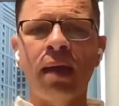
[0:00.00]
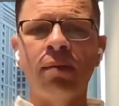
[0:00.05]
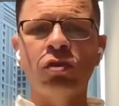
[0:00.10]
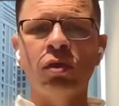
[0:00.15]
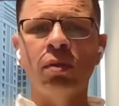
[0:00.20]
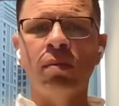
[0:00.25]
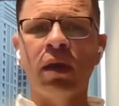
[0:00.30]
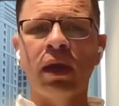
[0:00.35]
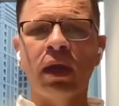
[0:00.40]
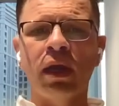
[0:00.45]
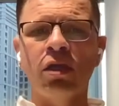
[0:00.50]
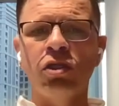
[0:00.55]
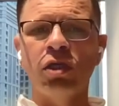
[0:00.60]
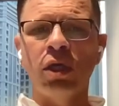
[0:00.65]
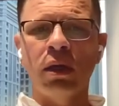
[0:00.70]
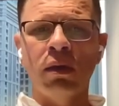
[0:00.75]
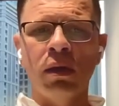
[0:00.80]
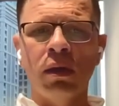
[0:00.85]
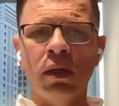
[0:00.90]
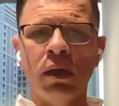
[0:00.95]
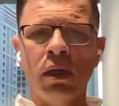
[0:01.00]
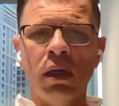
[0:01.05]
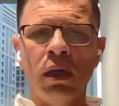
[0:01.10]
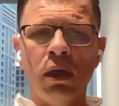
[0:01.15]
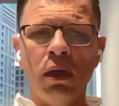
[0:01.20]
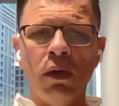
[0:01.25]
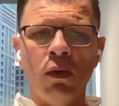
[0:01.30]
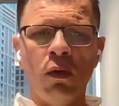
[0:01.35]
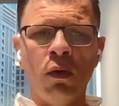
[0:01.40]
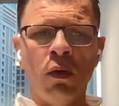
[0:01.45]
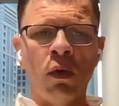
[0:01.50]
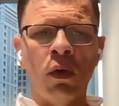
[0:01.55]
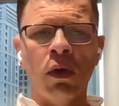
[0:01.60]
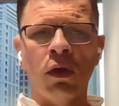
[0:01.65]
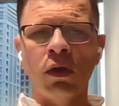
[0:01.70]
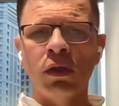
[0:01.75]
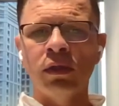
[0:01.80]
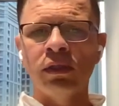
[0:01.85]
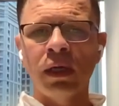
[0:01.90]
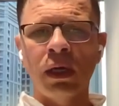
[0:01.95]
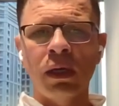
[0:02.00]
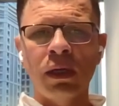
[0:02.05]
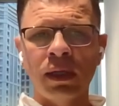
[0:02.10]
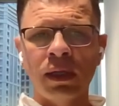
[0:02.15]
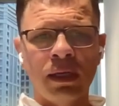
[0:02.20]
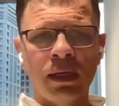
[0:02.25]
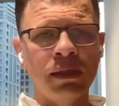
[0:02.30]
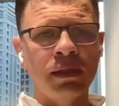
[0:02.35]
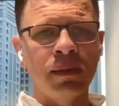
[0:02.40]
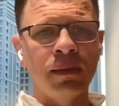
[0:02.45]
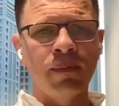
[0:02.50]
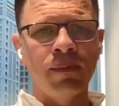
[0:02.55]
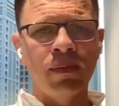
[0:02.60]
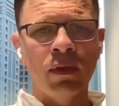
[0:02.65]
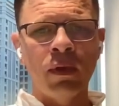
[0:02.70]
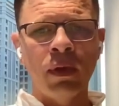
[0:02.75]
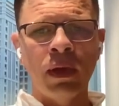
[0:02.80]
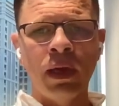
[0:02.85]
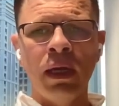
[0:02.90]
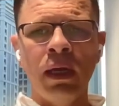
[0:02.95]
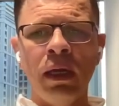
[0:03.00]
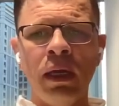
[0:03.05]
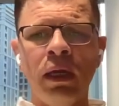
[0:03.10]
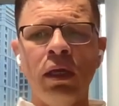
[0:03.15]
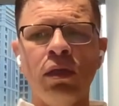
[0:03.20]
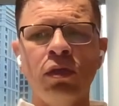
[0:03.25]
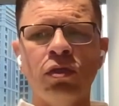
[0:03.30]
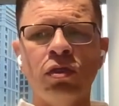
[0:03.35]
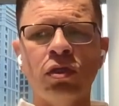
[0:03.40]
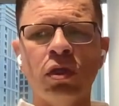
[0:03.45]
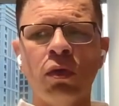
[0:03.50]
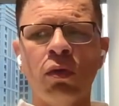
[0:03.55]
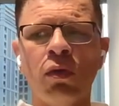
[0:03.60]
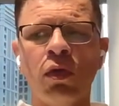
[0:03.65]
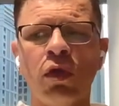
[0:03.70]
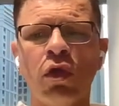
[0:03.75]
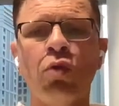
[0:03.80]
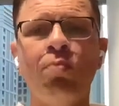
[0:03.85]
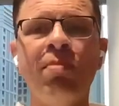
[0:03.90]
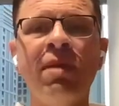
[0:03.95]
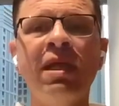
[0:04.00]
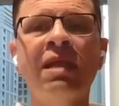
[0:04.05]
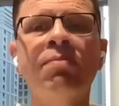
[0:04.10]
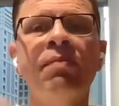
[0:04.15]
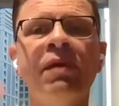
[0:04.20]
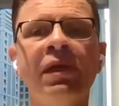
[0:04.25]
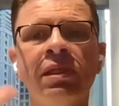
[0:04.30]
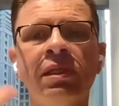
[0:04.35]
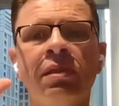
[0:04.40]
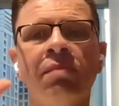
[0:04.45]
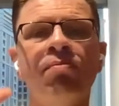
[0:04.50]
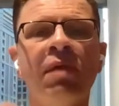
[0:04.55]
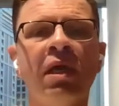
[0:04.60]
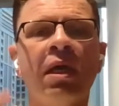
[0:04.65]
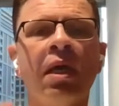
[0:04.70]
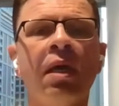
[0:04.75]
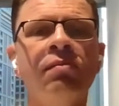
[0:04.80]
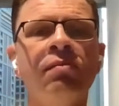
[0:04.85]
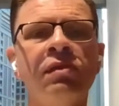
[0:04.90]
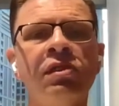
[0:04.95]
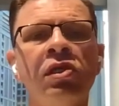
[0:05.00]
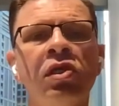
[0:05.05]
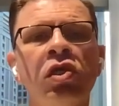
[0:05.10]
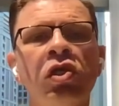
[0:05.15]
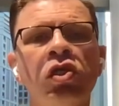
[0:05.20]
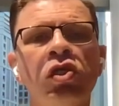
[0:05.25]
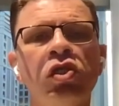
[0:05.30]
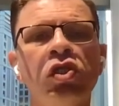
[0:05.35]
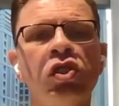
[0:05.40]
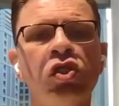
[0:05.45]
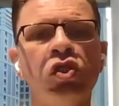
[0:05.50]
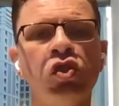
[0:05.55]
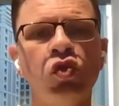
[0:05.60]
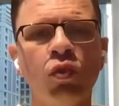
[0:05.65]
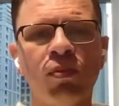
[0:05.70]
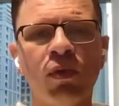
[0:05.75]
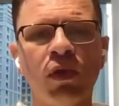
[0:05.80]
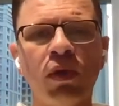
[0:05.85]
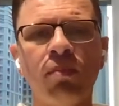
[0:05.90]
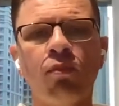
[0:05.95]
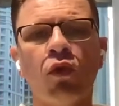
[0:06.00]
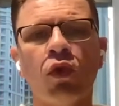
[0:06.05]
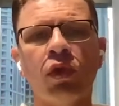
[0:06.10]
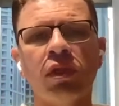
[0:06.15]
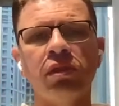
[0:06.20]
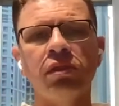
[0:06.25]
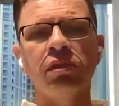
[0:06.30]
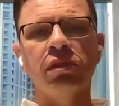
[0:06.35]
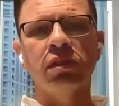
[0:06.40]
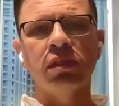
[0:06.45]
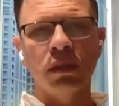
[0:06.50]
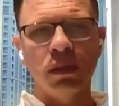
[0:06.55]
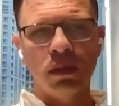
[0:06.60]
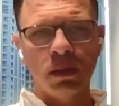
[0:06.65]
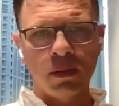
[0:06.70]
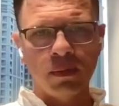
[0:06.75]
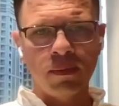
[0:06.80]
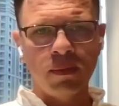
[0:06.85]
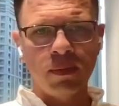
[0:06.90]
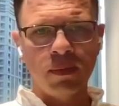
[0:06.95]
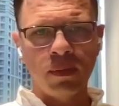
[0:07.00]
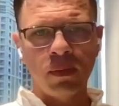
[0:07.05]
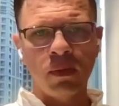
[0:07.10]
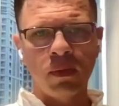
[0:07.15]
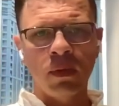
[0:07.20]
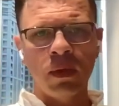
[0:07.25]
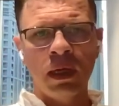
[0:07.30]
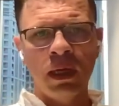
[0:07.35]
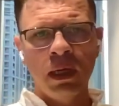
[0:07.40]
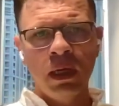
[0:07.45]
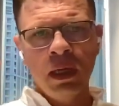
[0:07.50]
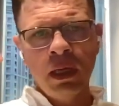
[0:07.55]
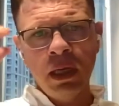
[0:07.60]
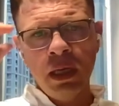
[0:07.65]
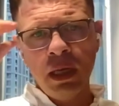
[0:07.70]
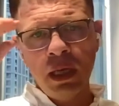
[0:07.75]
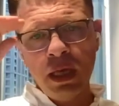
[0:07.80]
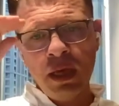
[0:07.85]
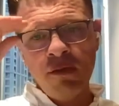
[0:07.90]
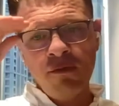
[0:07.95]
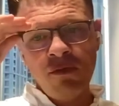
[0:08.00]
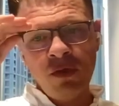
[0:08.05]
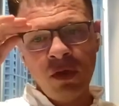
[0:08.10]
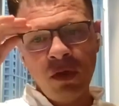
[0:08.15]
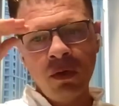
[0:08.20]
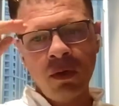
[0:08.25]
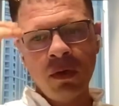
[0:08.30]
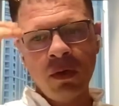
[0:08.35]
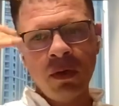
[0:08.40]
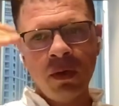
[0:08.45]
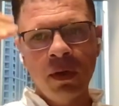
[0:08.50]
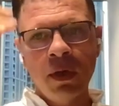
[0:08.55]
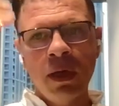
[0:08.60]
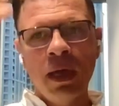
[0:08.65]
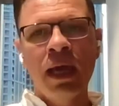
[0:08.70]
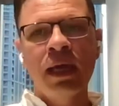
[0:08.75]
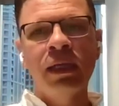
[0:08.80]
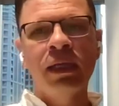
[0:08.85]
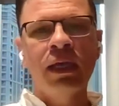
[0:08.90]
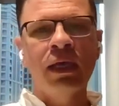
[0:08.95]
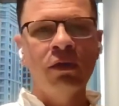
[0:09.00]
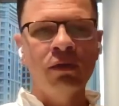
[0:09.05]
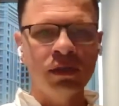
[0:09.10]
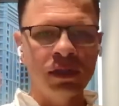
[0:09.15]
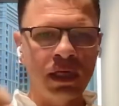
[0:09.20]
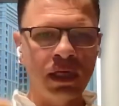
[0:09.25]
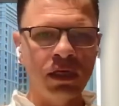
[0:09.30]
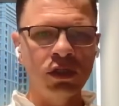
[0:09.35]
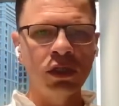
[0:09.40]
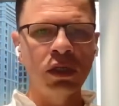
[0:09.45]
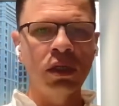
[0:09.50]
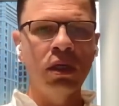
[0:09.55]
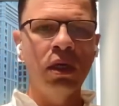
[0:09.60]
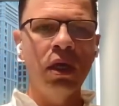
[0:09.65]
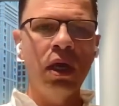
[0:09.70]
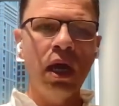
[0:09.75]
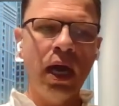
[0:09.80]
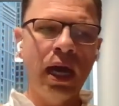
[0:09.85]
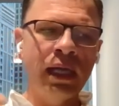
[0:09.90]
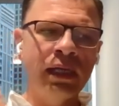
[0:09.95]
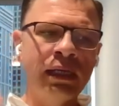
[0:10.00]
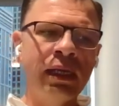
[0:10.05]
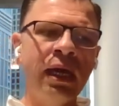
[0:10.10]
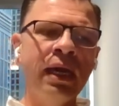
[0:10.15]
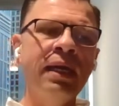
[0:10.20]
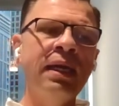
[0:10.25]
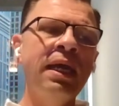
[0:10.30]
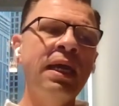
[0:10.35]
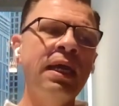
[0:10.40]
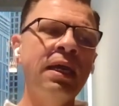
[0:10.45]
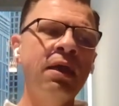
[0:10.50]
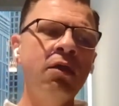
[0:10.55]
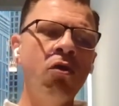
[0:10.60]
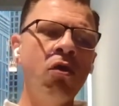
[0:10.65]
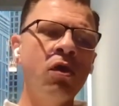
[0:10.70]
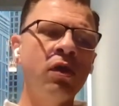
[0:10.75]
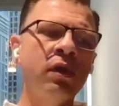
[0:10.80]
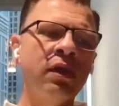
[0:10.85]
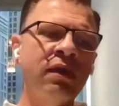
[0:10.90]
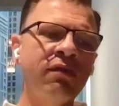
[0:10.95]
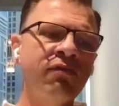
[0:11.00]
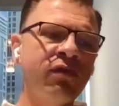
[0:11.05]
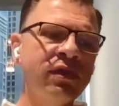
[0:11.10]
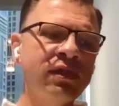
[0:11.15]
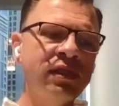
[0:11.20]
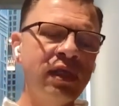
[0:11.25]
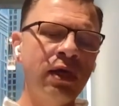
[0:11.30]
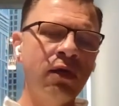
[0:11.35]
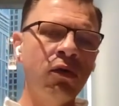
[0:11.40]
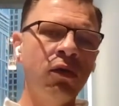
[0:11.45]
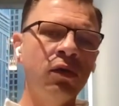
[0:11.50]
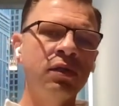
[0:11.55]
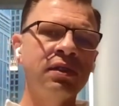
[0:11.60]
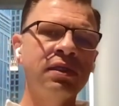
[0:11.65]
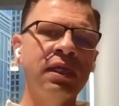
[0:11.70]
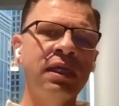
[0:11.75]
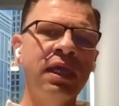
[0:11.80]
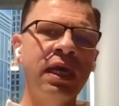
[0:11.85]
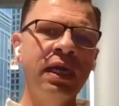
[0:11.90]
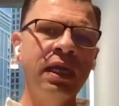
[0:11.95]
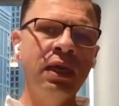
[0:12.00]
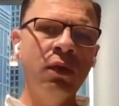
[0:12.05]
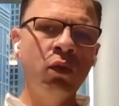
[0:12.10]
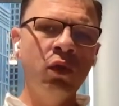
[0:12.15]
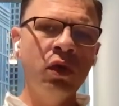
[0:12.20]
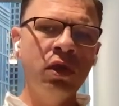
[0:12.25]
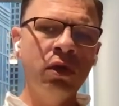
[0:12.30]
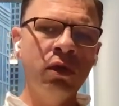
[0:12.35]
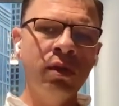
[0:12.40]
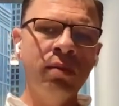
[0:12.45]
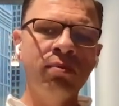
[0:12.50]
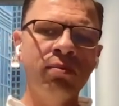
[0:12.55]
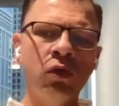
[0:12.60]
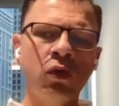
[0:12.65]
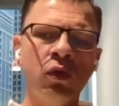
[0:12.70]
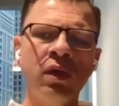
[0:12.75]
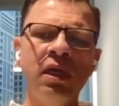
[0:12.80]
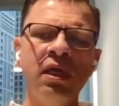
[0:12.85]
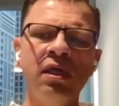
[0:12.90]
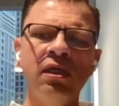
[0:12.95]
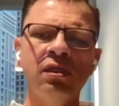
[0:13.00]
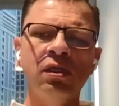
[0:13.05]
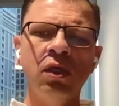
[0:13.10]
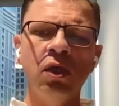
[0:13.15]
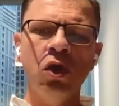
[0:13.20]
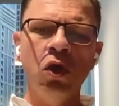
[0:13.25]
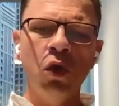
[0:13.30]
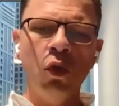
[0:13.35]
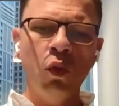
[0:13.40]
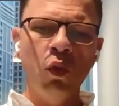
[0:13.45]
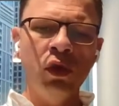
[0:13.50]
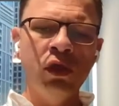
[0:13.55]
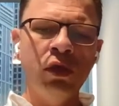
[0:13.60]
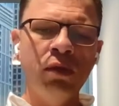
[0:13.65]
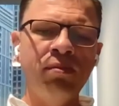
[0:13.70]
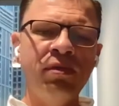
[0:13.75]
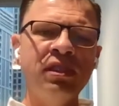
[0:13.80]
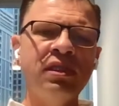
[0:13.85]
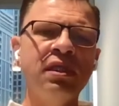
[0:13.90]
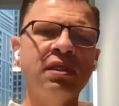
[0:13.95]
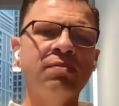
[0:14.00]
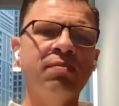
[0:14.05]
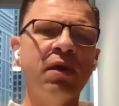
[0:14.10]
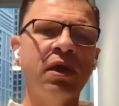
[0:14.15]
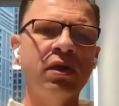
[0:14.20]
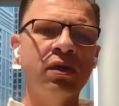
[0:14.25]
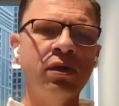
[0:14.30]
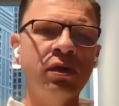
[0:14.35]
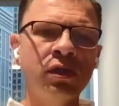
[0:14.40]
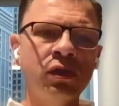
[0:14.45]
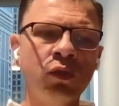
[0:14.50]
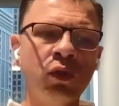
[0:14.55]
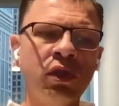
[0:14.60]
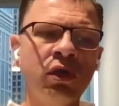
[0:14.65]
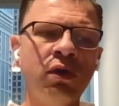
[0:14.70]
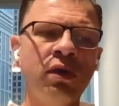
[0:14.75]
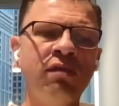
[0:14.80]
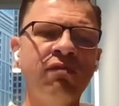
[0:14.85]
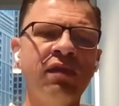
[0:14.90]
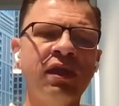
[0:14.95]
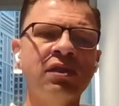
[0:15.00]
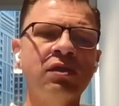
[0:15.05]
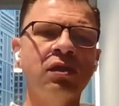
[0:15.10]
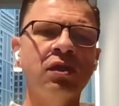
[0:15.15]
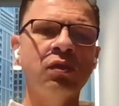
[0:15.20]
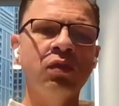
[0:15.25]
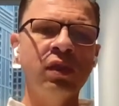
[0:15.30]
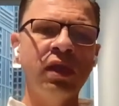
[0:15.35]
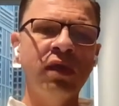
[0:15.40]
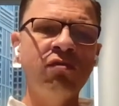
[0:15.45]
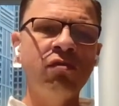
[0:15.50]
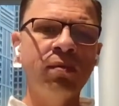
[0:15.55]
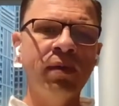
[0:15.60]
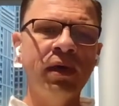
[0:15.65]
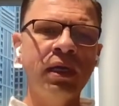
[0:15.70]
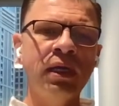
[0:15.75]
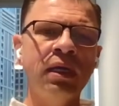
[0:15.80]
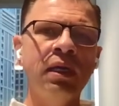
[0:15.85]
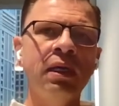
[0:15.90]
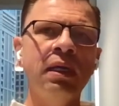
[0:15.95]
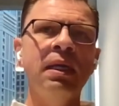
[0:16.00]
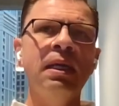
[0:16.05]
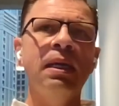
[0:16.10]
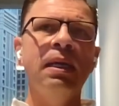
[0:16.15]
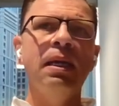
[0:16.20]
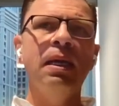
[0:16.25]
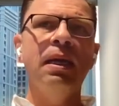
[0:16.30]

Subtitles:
and capture market share or consolidate, right? So commitment becomes super important, right? If you're at a later stage, aligning all of the different stakeholders, aligning with your employees, with your business partners, with your investors, with everybody,